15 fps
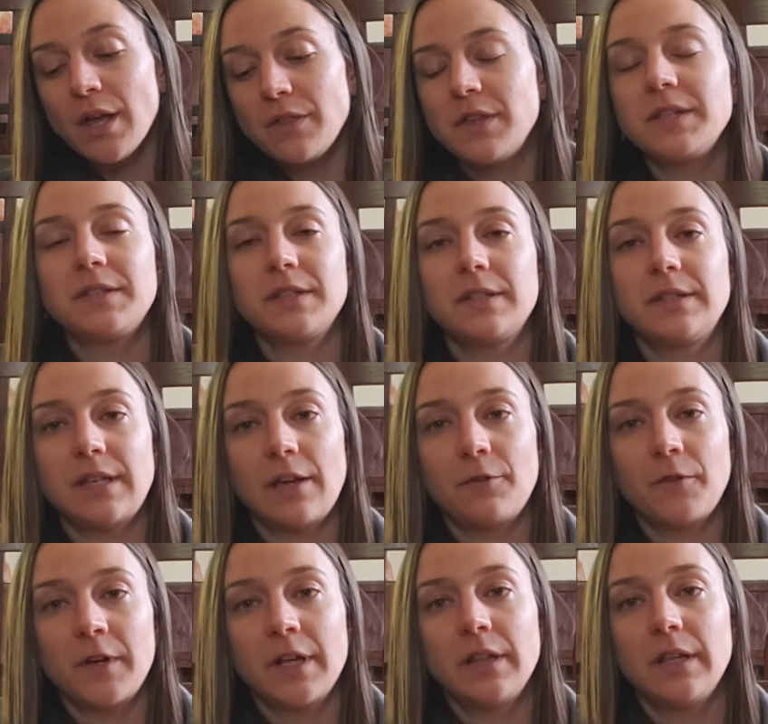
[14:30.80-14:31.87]
this is
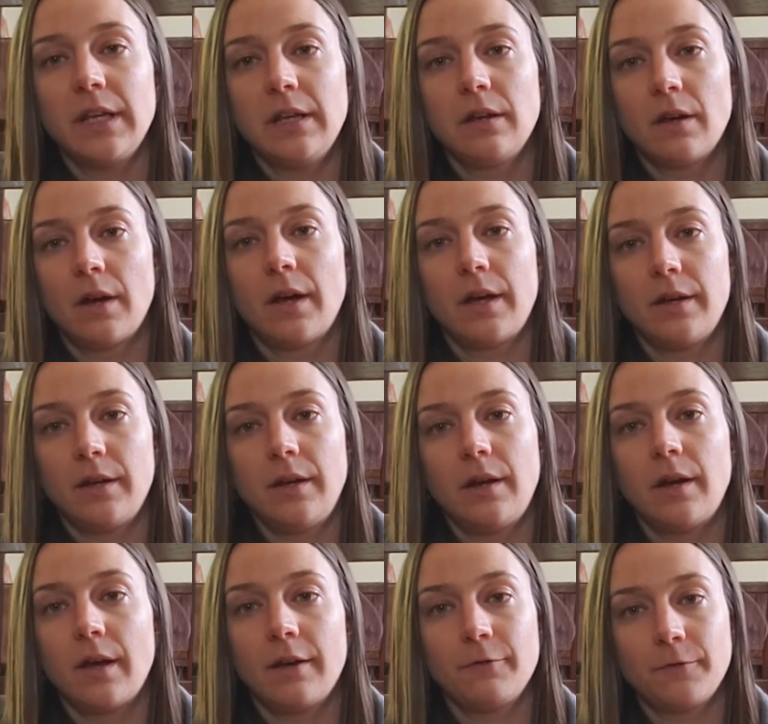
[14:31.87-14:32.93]
definitely not
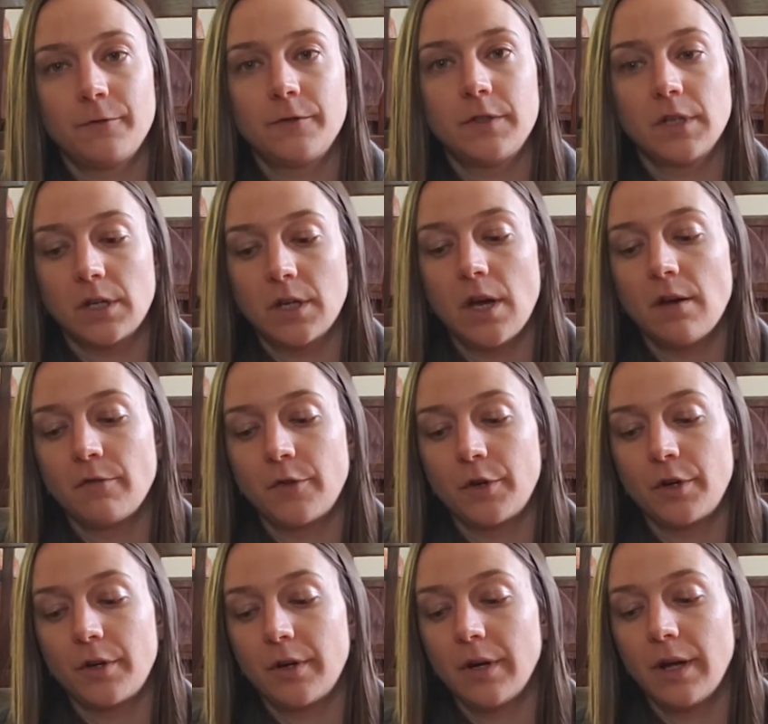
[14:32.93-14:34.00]
enough to
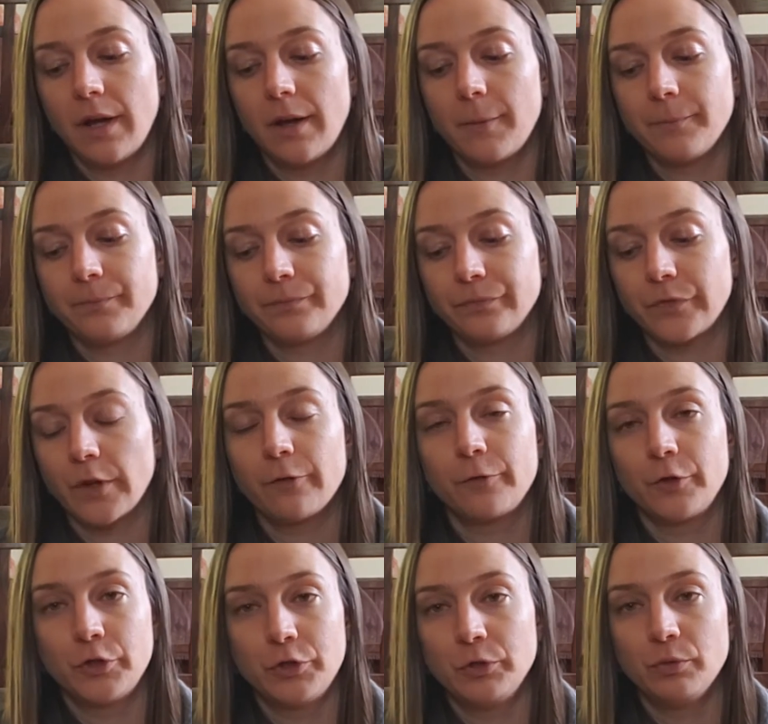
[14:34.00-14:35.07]
cover
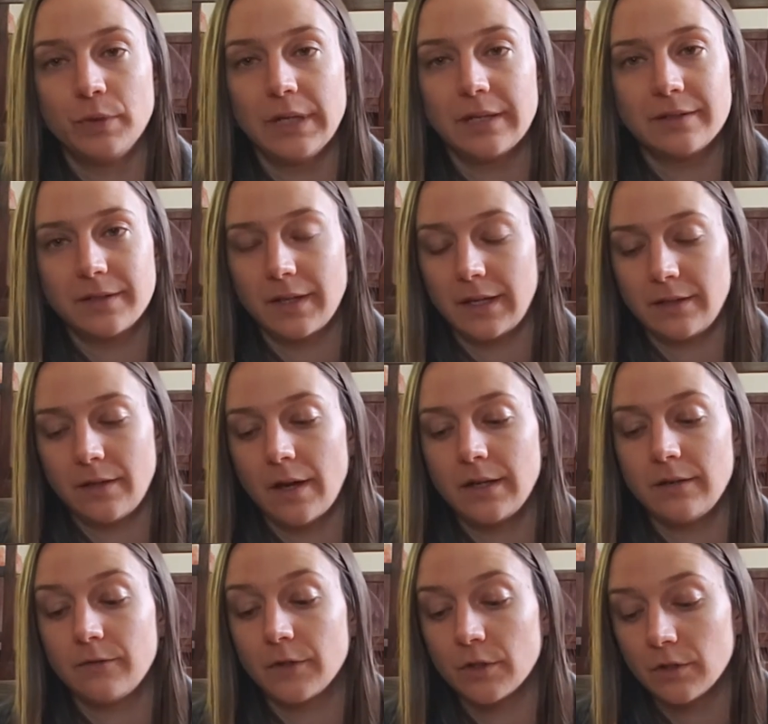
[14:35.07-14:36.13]
for 2 weeks, like not
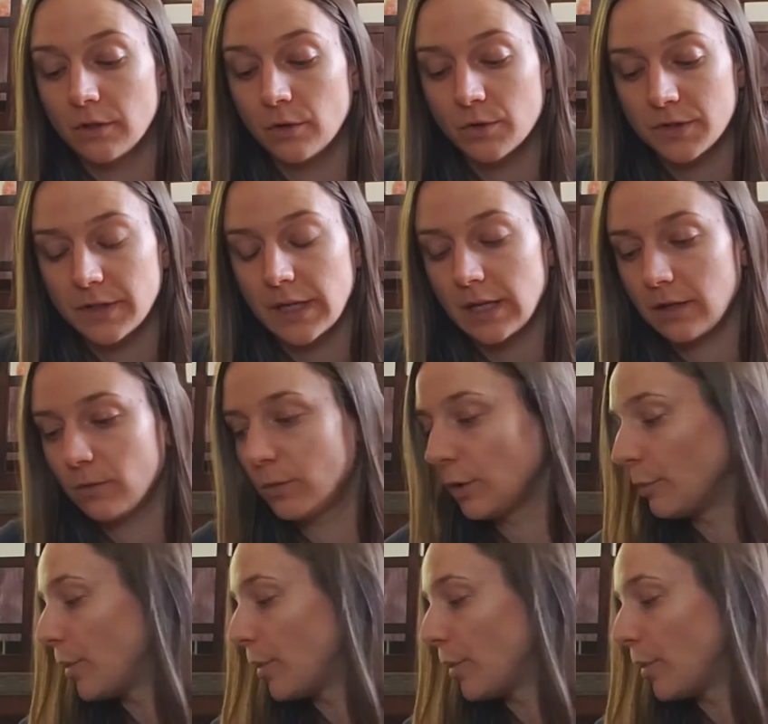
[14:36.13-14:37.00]
even close. Like we'll